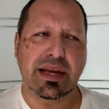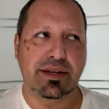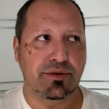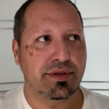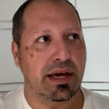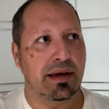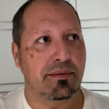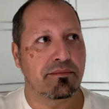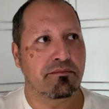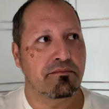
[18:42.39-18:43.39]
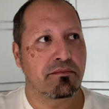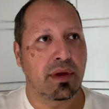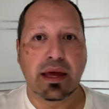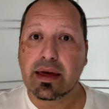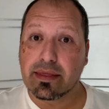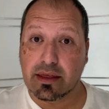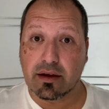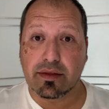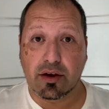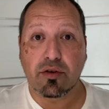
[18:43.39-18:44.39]
In due time,
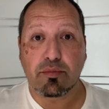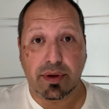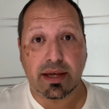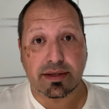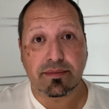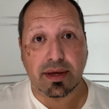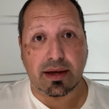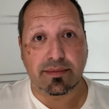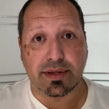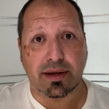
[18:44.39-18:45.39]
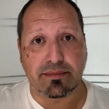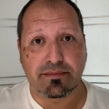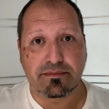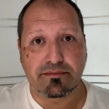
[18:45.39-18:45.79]
that there'll be something comes up